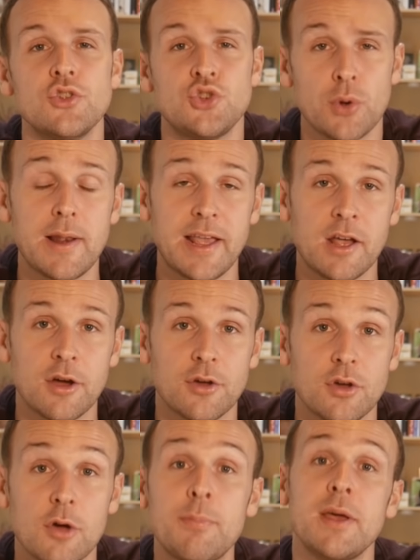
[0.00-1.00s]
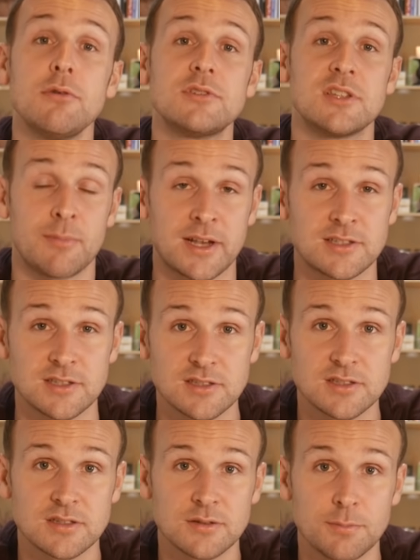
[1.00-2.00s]
Duolingo appeals to the
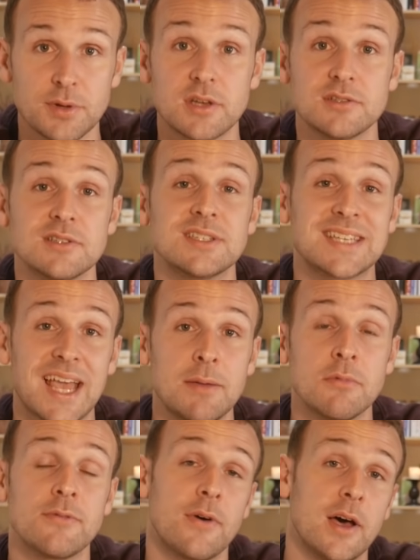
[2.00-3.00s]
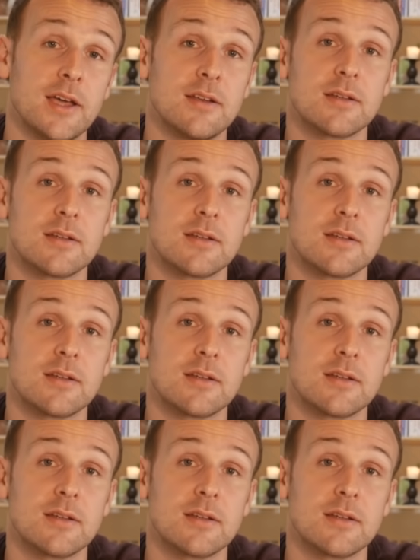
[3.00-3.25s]
masses because it's gamified